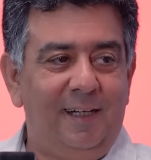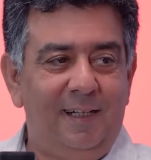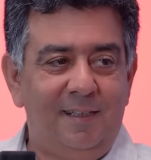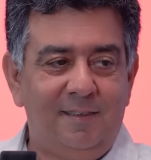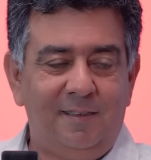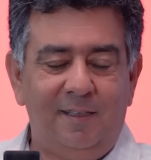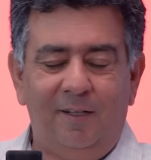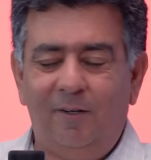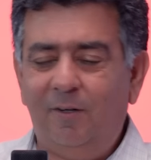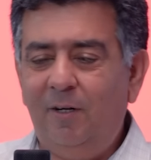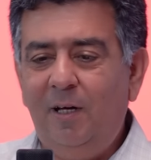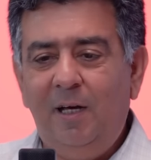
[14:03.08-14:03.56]

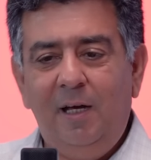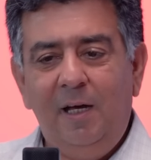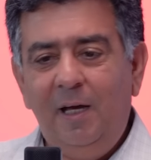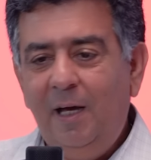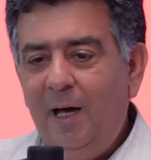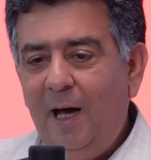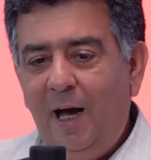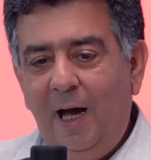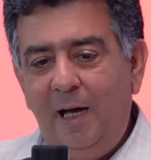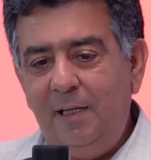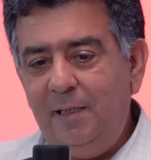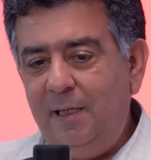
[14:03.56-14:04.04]
else
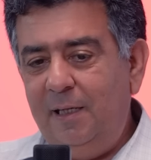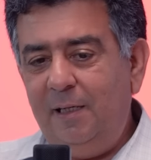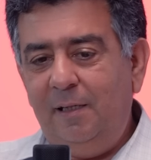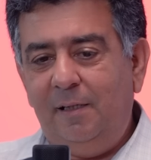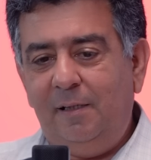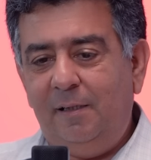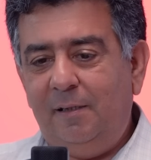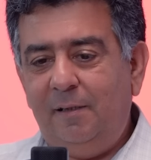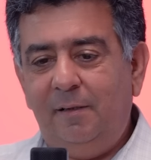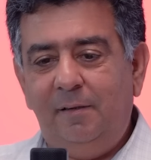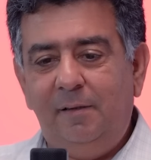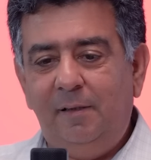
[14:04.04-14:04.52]
around. I think
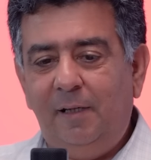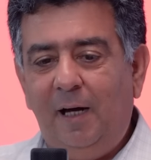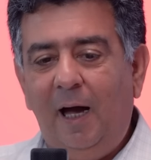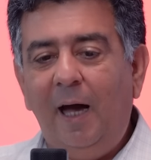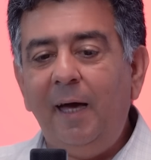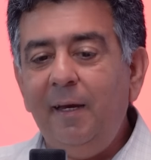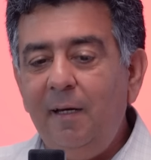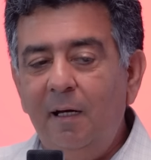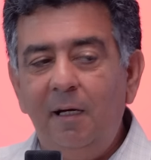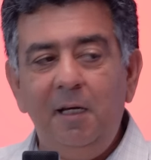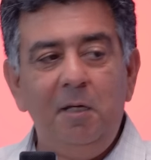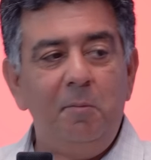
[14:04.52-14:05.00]

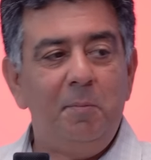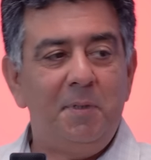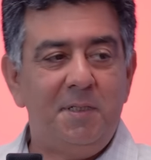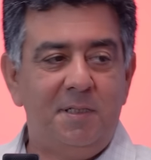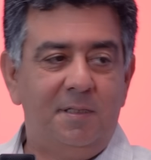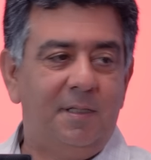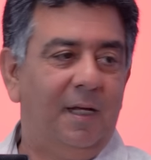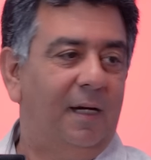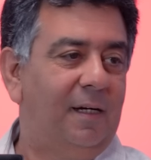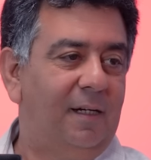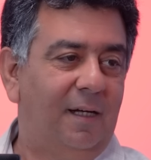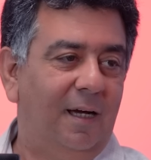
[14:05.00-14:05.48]
I really
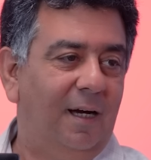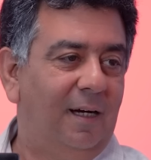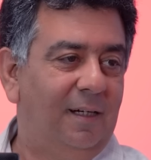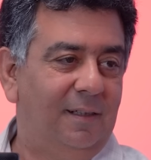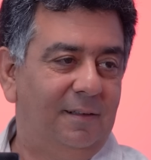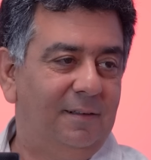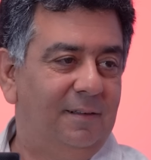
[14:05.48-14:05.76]
missed that car.